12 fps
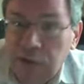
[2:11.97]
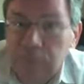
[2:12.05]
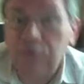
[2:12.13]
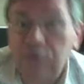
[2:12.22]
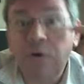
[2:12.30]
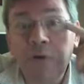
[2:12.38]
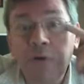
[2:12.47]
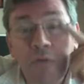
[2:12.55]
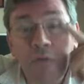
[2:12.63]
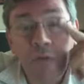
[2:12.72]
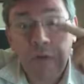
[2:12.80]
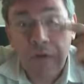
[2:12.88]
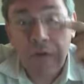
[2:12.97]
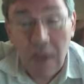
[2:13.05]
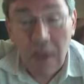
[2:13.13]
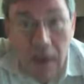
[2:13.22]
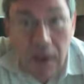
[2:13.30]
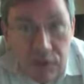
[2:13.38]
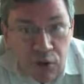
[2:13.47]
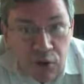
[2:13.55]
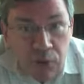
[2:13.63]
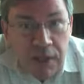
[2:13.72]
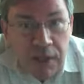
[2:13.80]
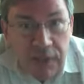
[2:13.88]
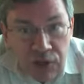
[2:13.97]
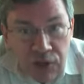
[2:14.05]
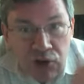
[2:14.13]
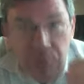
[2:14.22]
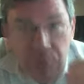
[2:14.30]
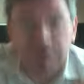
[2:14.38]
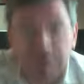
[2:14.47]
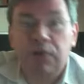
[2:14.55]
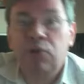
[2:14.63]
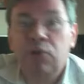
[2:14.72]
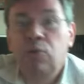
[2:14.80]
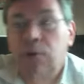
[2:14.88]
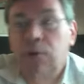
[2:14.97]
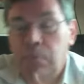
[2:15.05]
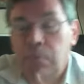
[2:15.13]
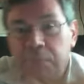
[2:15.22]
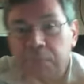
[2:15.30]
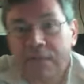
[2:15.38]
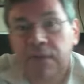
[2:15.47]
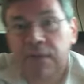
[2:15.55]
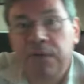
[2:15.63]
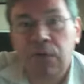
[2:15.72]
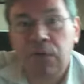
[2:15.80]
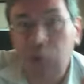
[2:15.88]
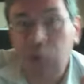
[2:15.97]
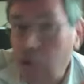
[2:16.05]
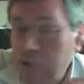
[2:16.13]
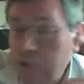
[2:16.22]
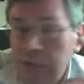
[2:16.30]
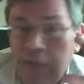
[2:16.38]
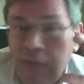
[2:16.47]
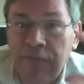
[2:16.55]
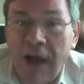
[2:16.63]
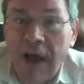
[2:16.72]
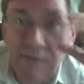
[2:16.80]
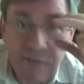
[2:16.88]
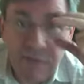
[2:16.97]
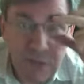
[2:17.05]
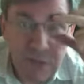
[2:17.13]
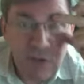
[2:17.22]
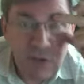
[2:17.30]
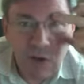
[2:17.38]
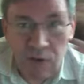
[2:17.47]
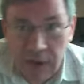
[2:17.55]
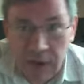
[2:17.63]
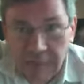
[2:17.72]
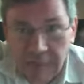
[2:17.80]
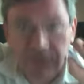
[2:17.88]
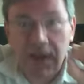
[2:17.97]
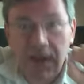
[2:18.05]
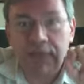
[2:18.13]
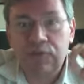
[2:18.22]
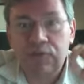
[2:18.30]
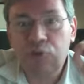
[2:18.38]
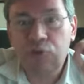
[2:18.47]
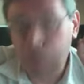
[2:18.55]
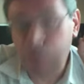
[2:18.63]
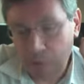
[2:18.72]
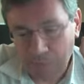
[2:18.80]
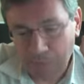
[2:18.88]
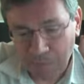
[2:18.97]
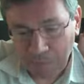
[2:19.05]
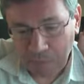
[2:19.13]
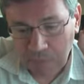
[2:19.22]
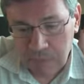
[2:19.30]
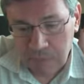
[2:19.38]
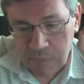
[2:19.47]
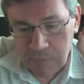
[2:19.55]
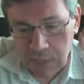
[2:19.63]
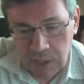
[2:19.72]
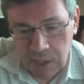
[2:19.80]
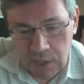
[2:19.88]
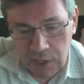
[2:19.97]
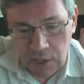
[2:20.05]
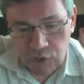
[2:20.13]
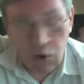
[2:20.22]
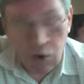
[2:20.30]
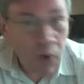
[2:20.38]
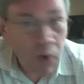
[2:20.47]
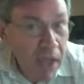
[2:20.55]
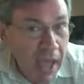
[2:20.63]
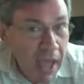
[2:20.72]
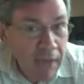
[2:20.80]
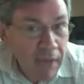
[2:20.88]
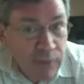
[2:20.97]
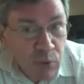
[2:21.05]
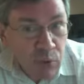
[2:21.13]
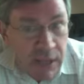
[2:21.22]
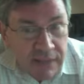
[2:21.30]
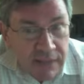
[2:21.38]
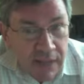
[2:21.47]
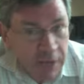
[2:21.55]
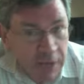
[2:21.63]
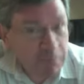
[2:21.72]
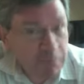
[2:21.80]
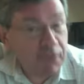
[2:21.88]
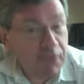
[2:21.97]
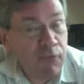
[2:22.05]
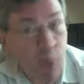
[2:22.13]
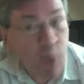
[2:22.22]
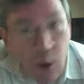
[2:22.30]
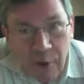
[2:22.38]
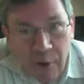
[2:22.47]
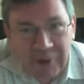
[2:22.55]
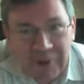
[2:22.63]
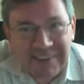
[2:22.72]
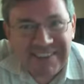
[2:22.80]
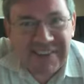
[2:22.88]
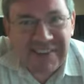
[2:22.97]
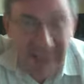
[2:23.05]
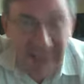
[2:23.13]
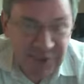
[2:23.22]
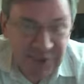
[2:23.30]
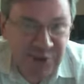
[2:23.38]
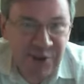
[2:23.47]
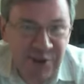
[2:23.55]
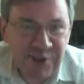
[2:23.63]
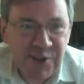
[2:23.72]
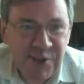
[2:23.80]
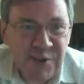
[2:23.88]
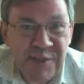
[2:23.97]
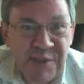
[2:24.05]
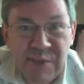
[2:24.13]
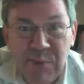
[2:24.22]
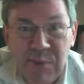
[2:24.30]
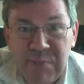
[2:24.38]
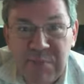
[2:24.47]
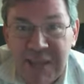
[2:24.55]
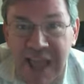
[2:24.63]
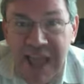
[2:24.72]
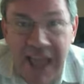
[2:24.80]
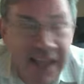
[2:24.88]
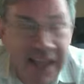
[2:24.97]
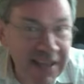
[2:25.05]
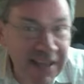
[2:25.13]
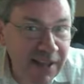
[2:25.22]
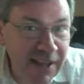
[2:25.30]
of the course. So the additional material will complete this, so the course will have 5 credits as usual. So every week then, before the lecture, there will be a